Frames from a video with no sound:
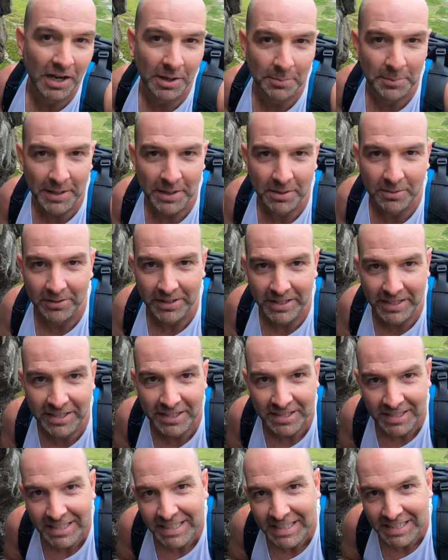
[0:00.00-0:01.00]
coming up there.
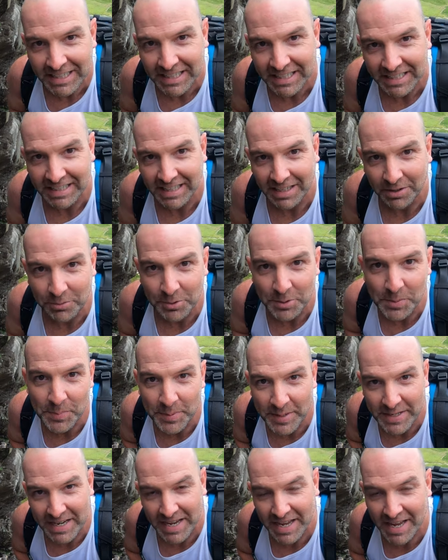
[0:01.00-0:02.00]
That would
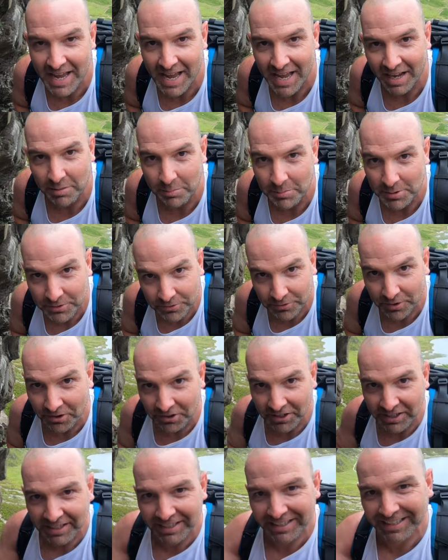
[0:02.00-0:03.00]
be
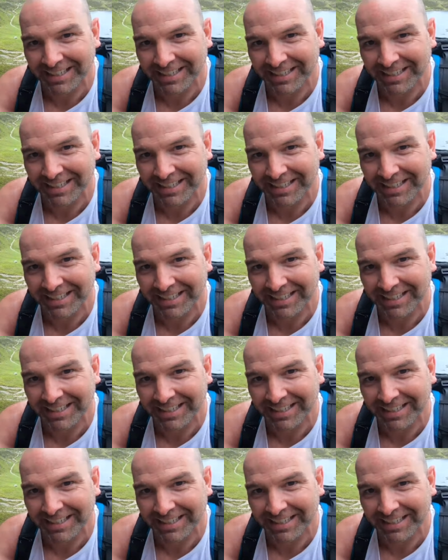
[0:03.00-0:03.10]
atmospheric.